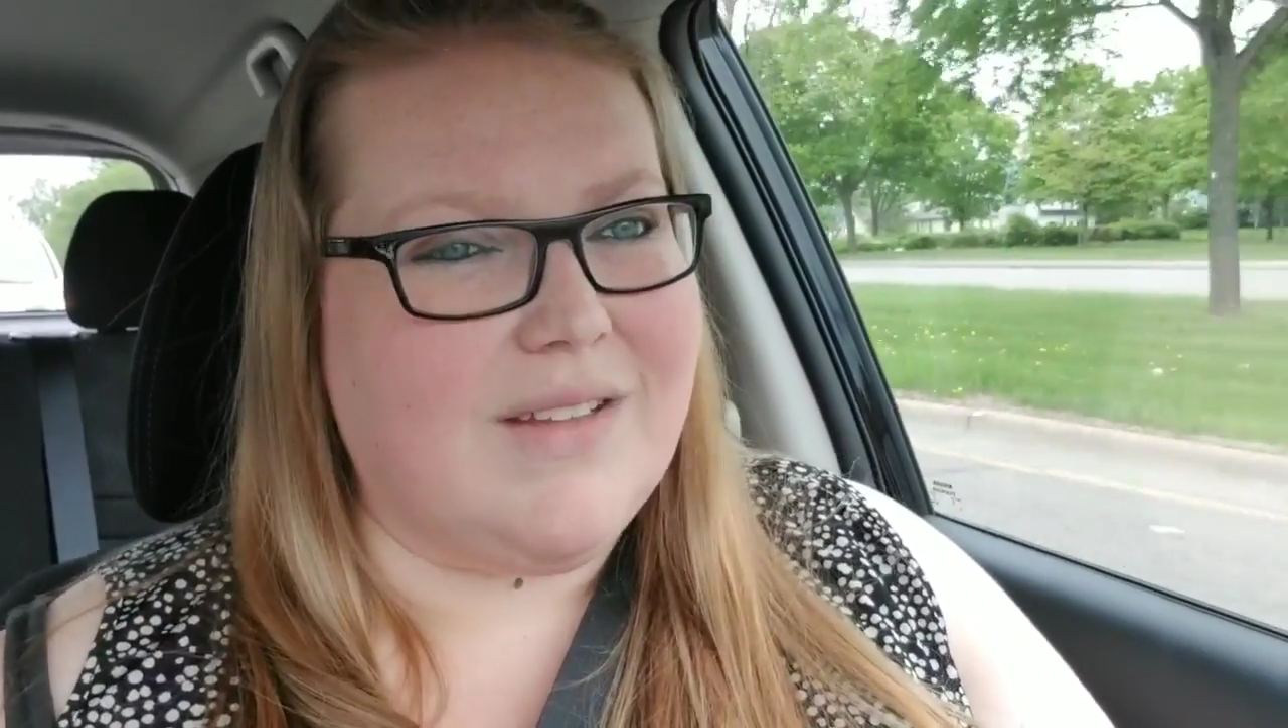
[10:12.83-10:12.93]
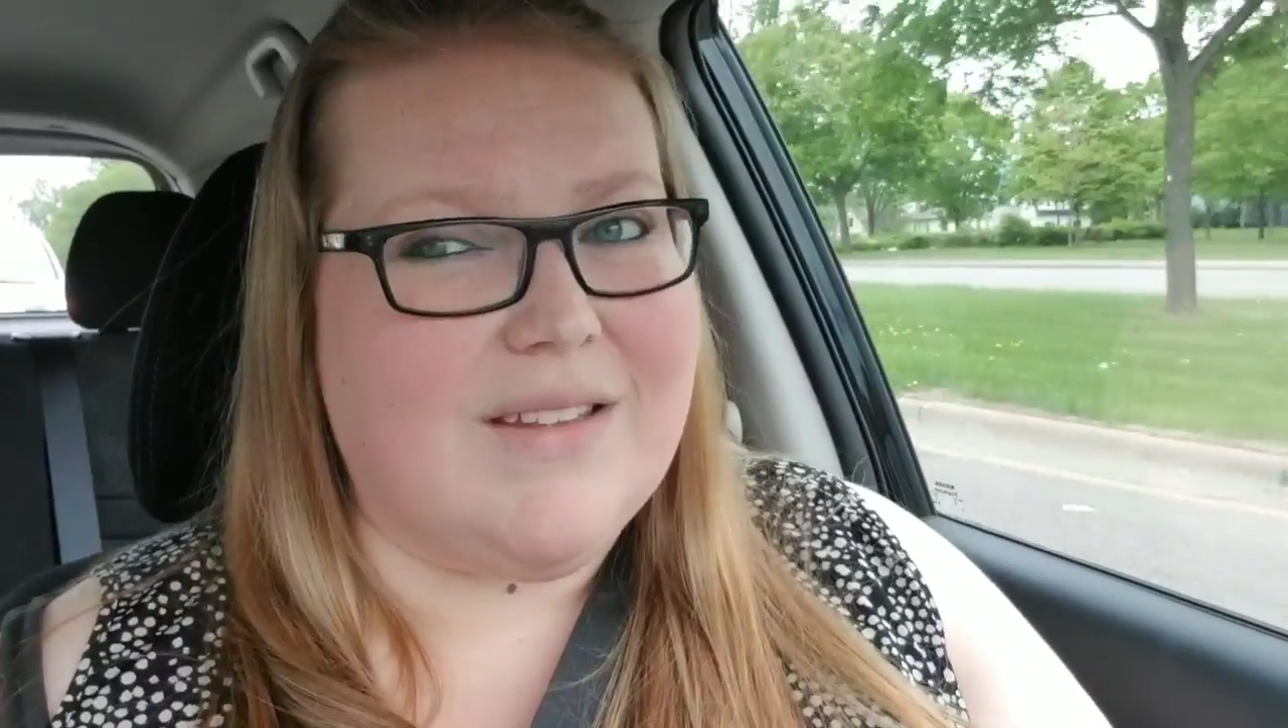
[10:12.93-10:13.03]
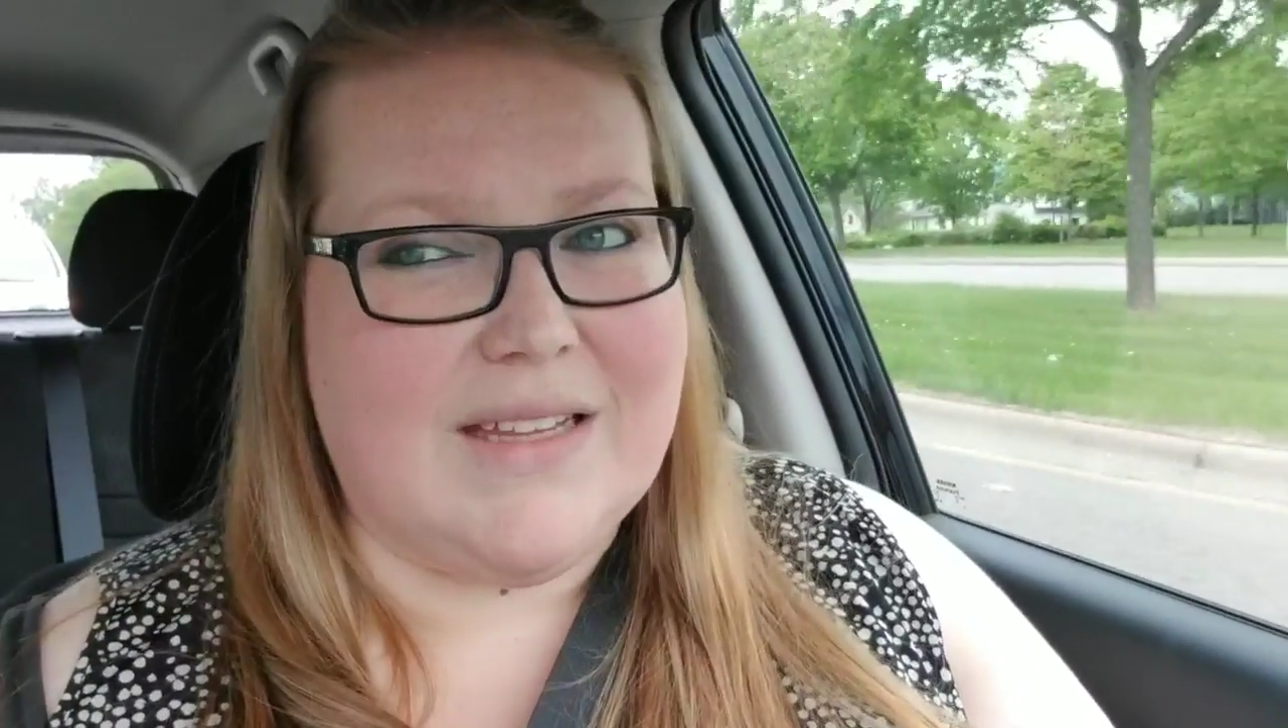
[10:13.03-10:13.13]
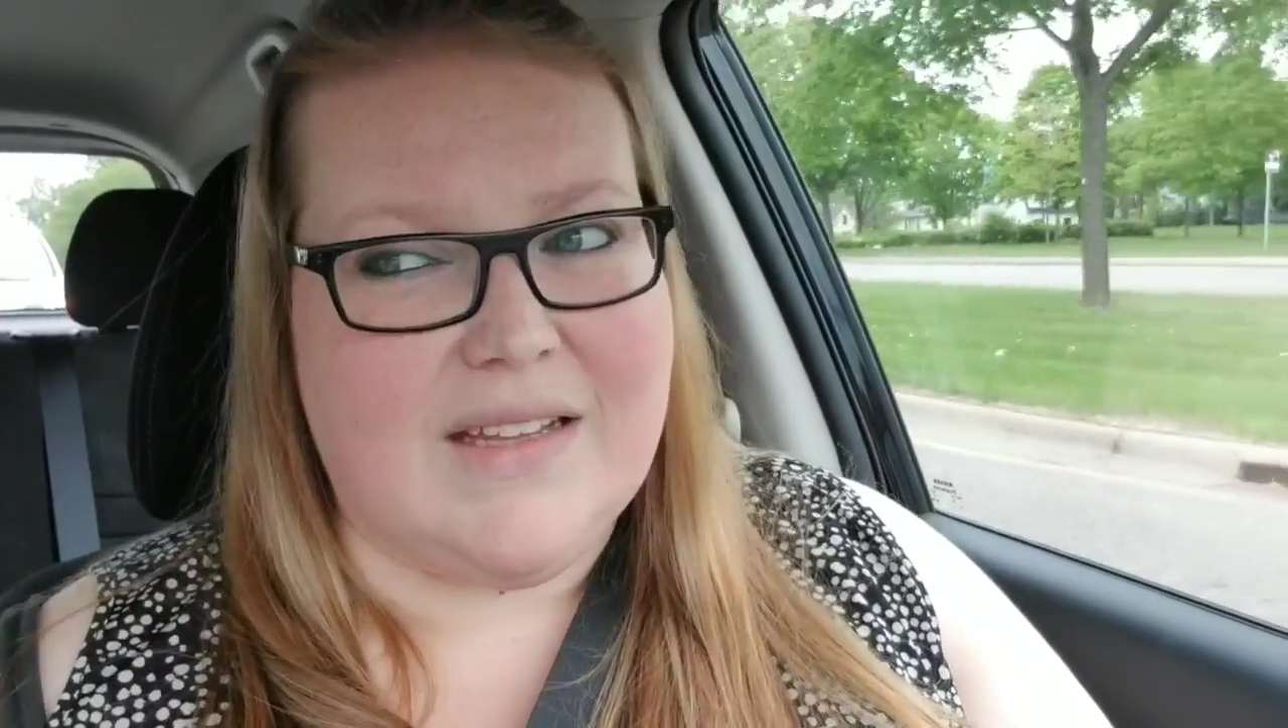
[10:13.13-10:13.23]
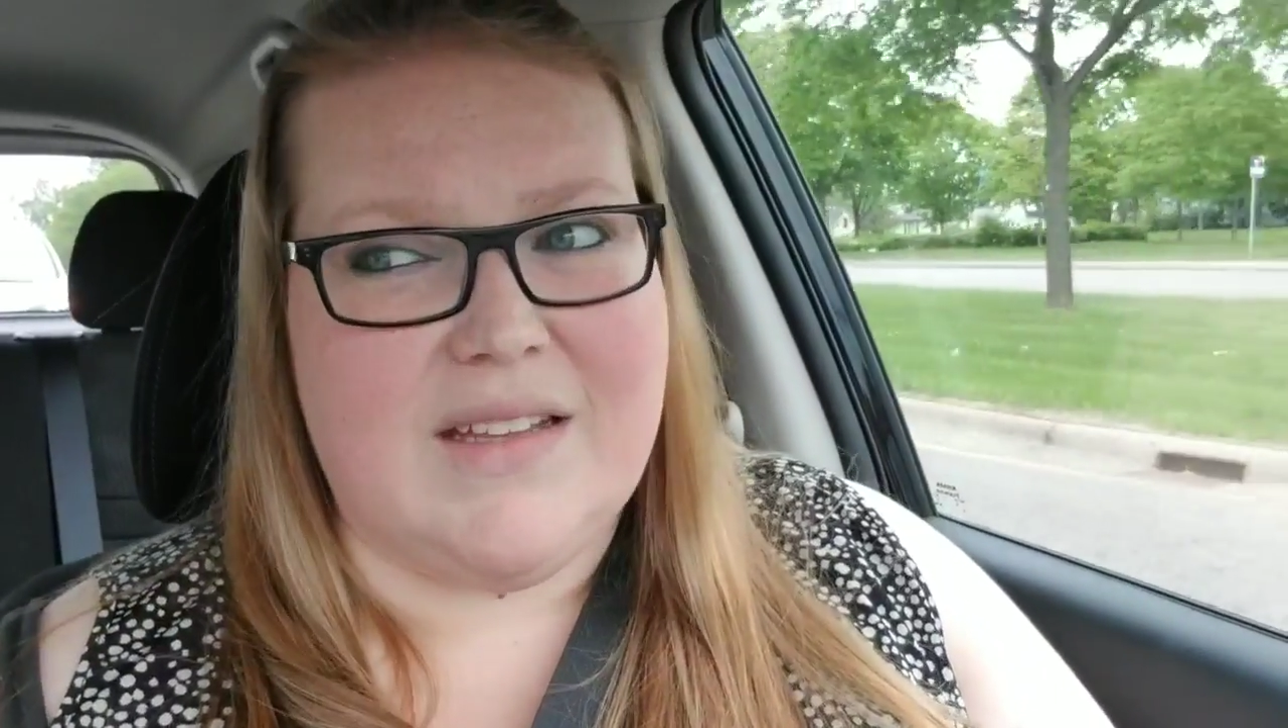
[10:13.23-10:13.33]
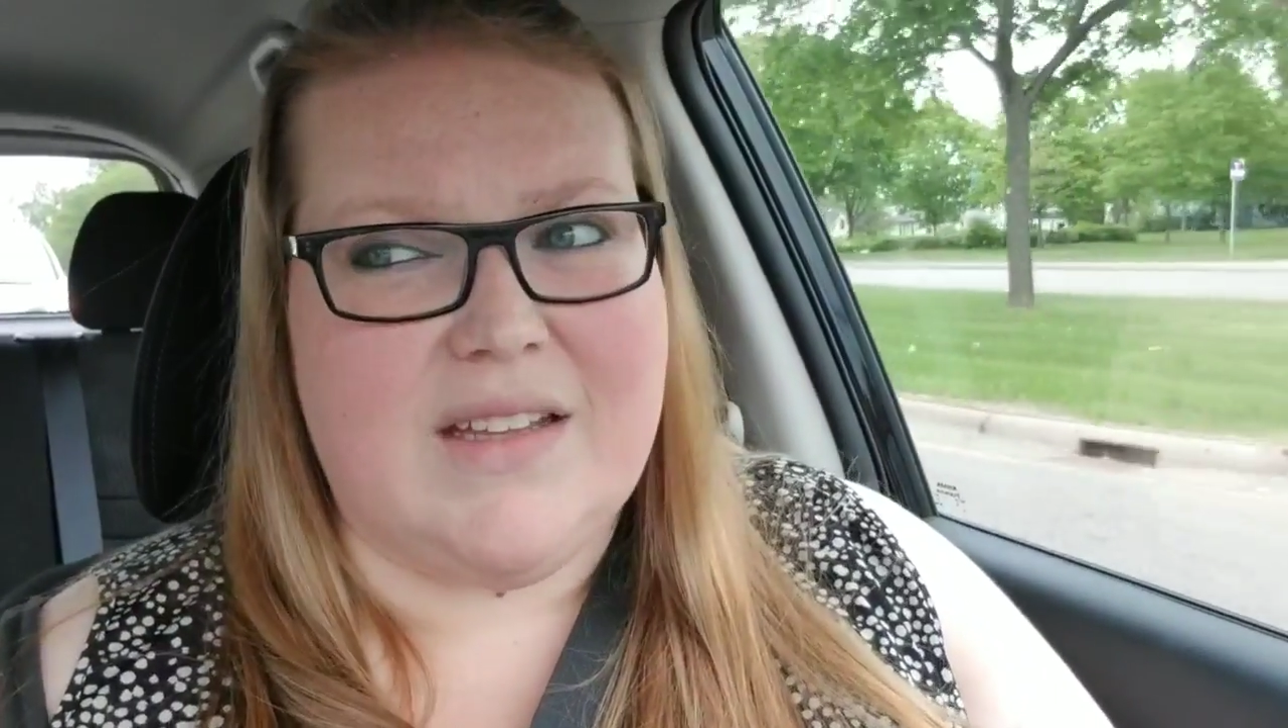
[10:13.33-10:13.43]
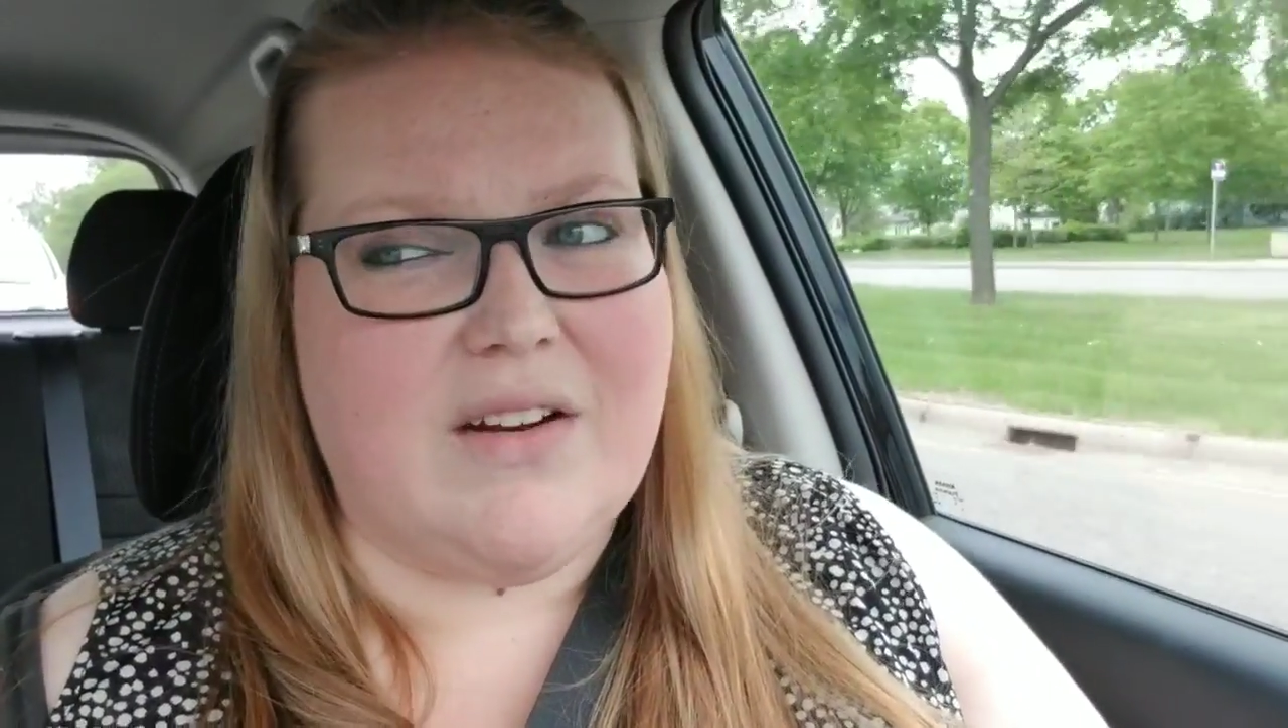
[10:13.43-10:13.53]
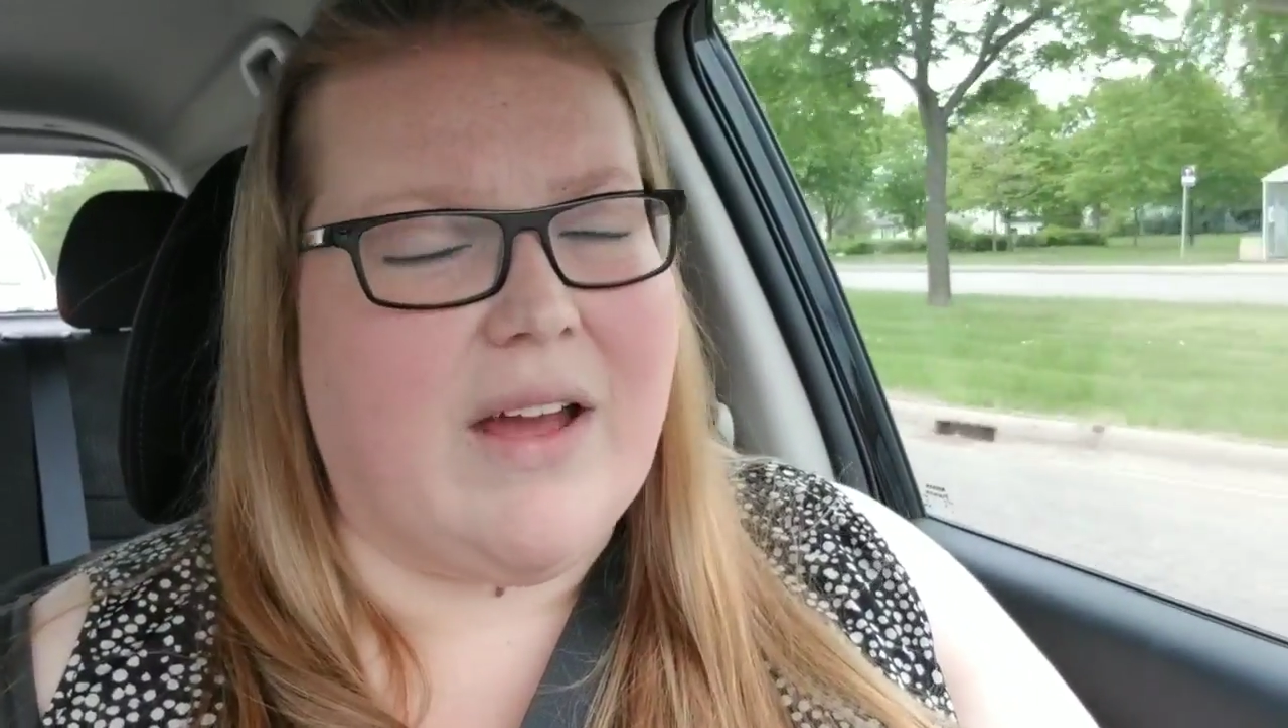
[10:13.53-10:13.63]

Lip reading: Like, you know,